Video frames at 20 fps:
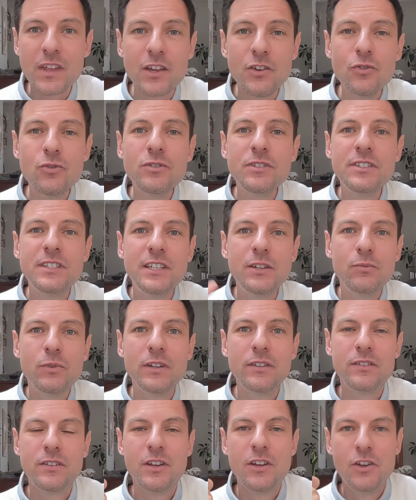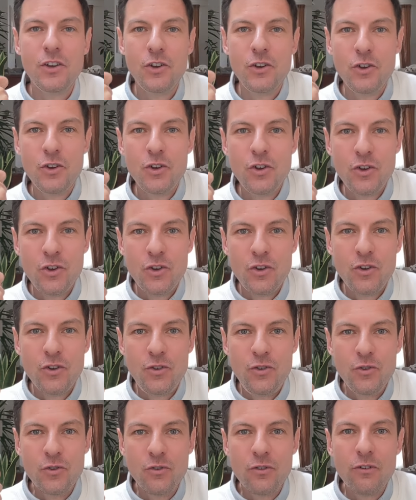you'll see how
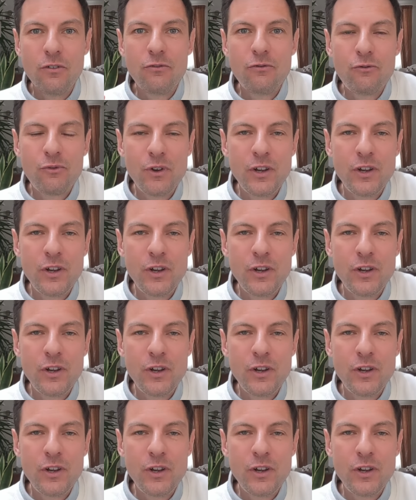your